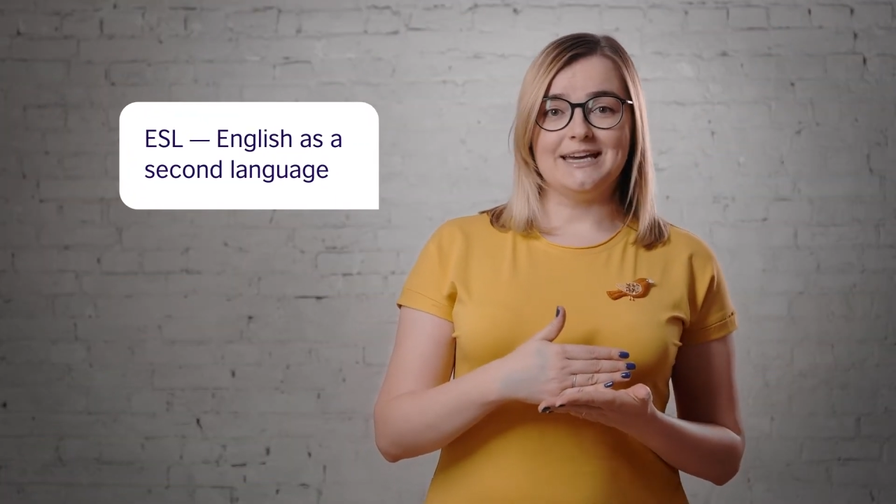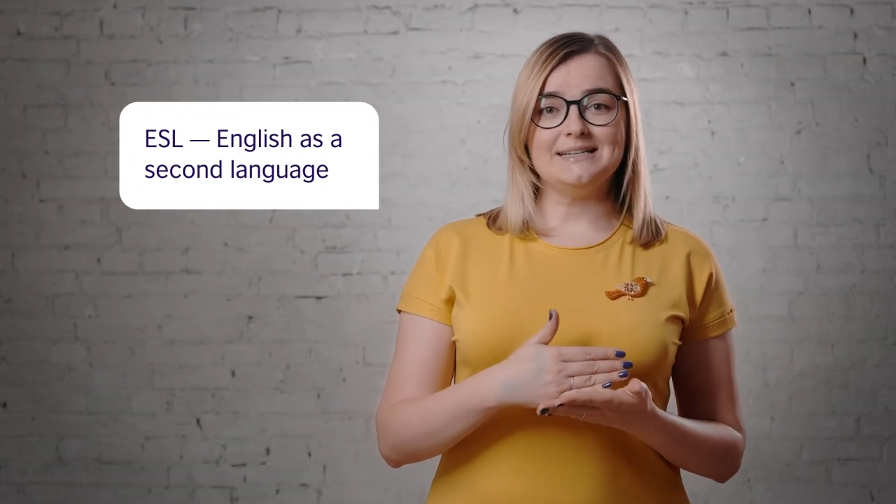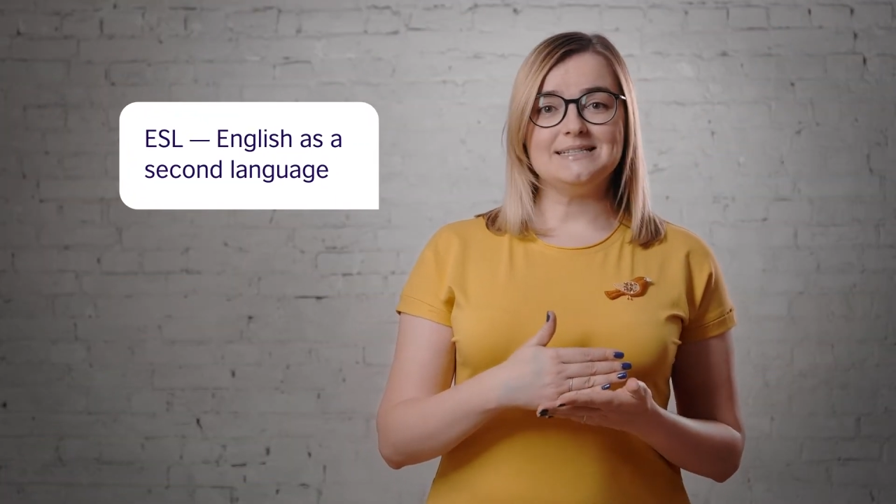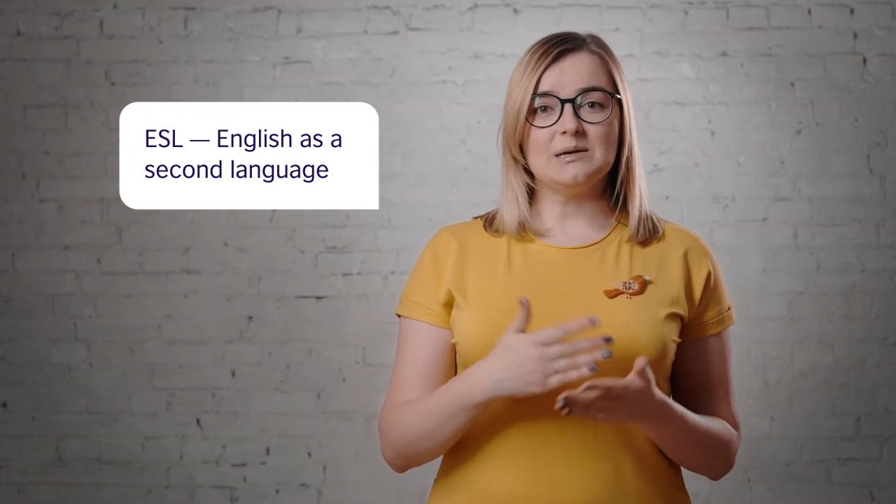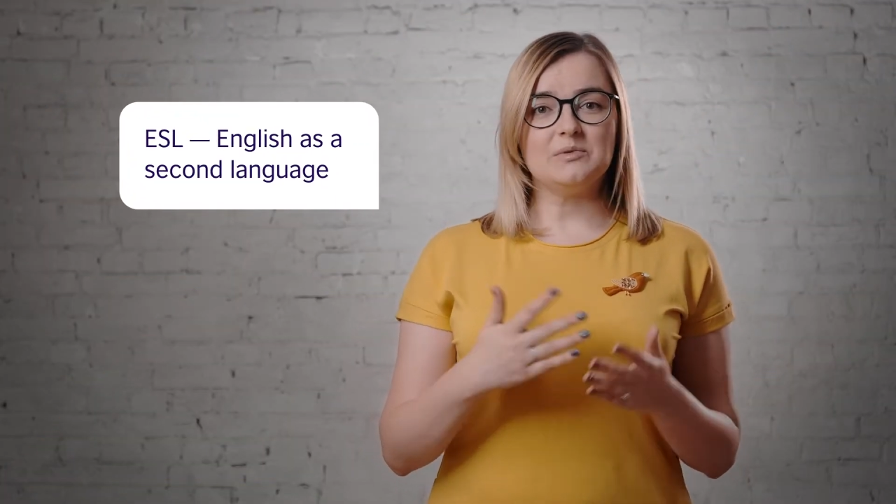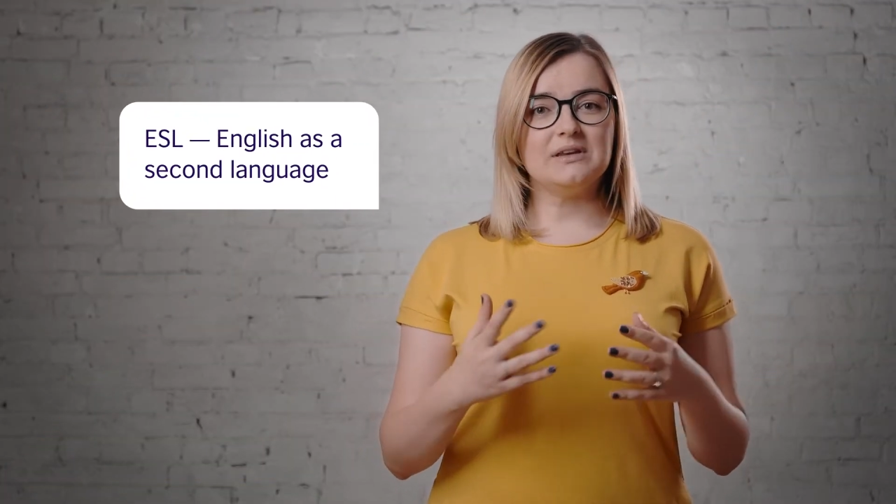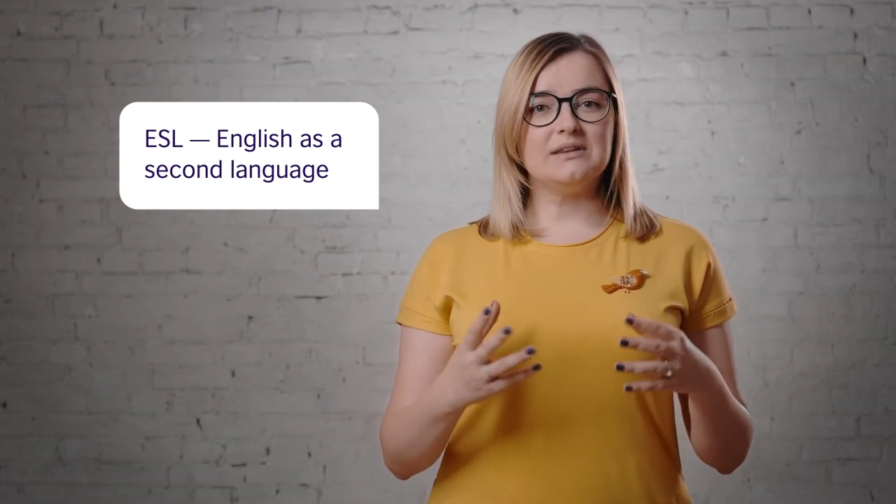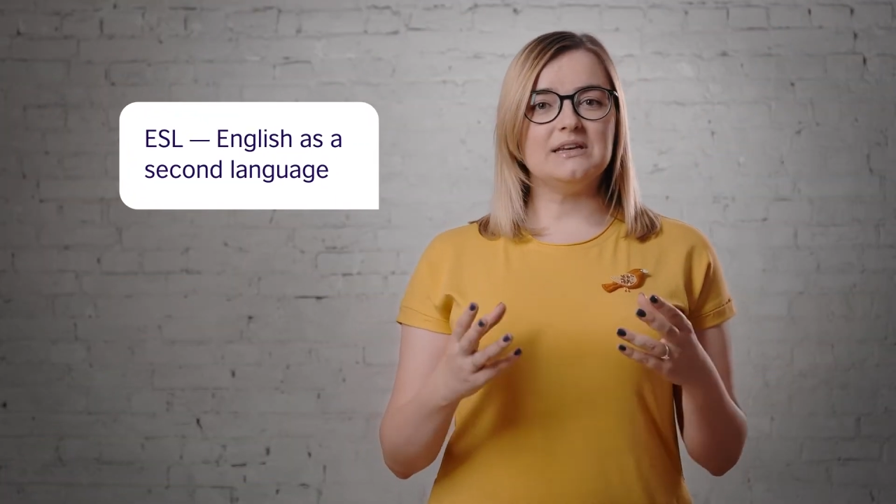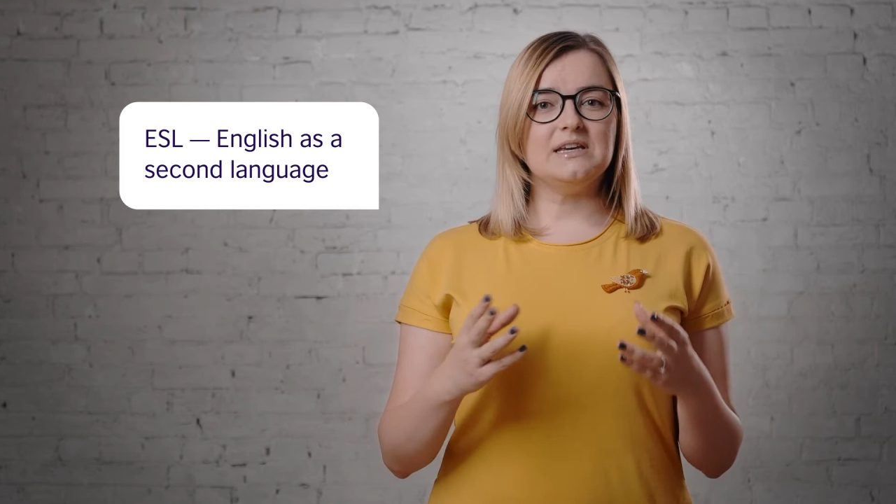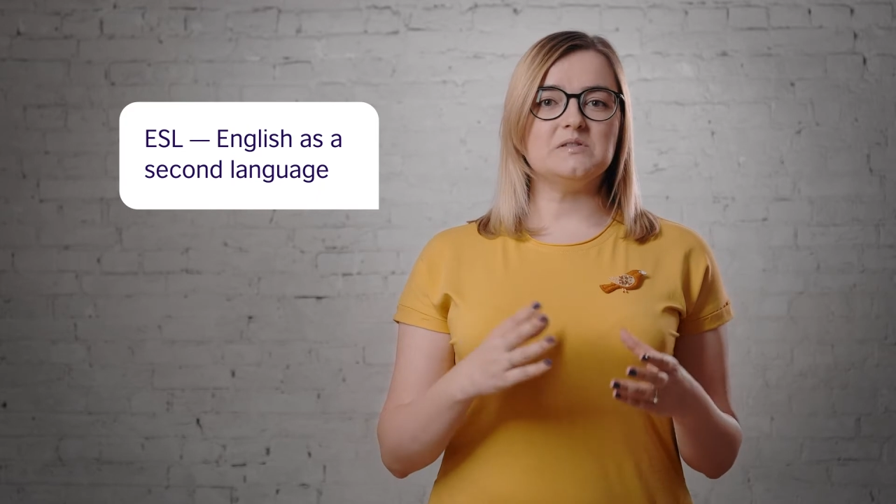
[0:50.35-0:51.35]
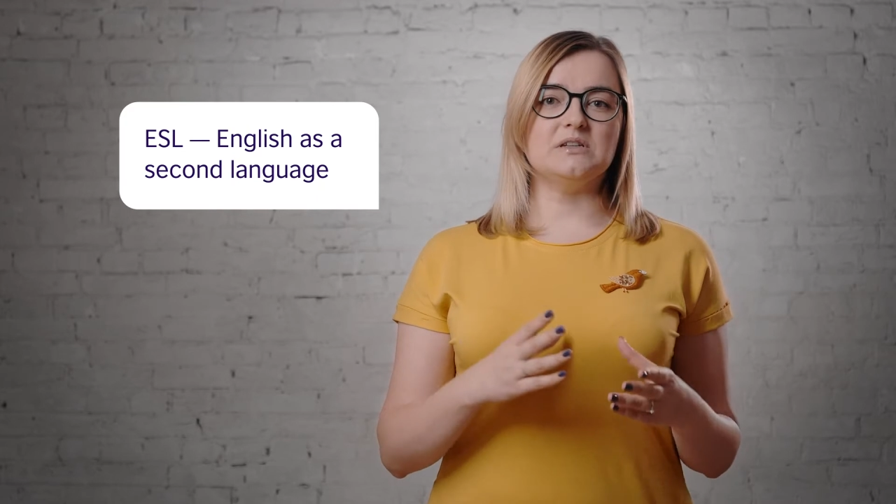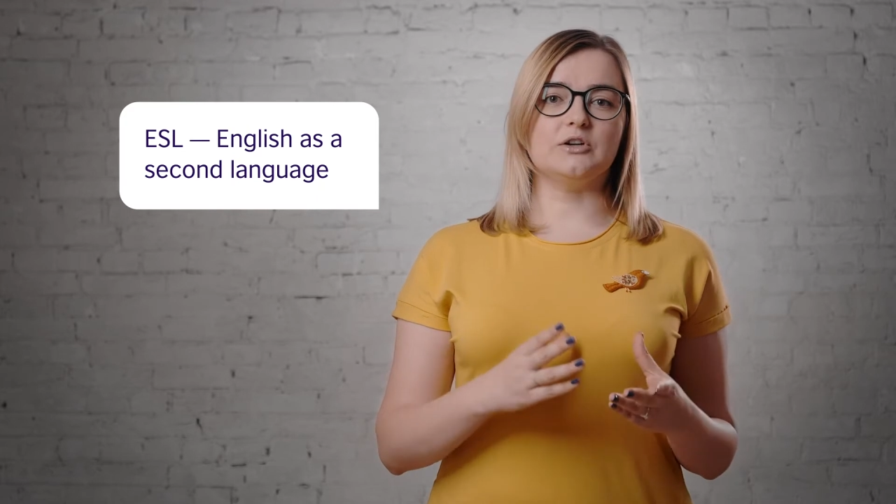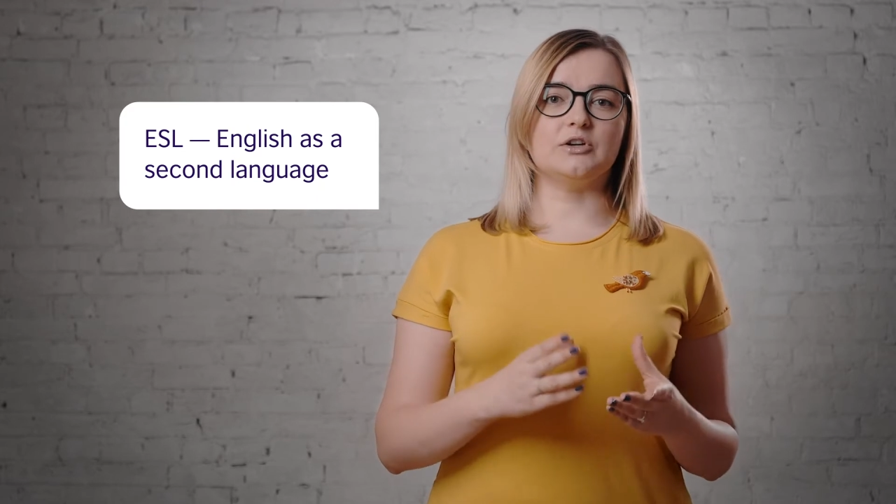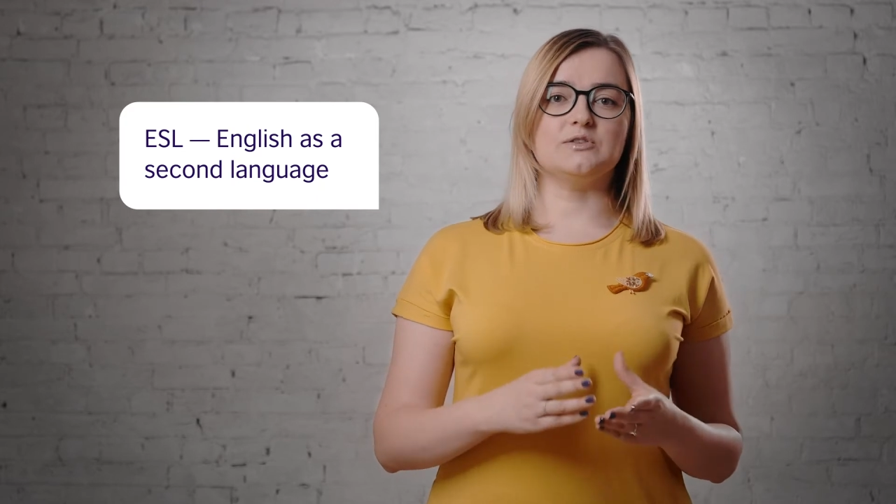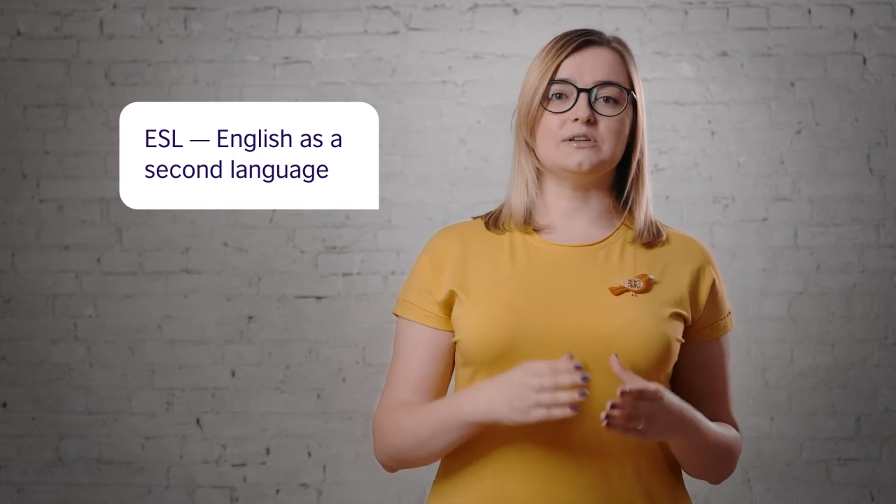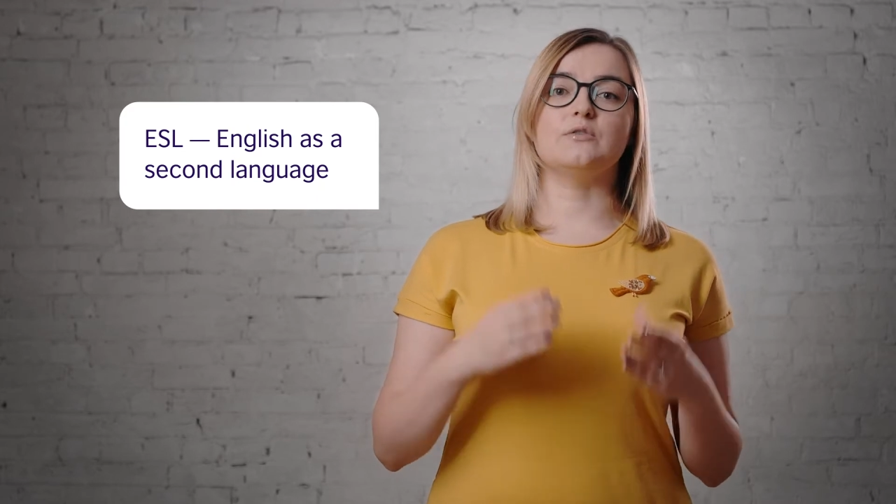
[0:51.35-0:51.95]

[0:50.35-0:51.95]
it is something that gives the learners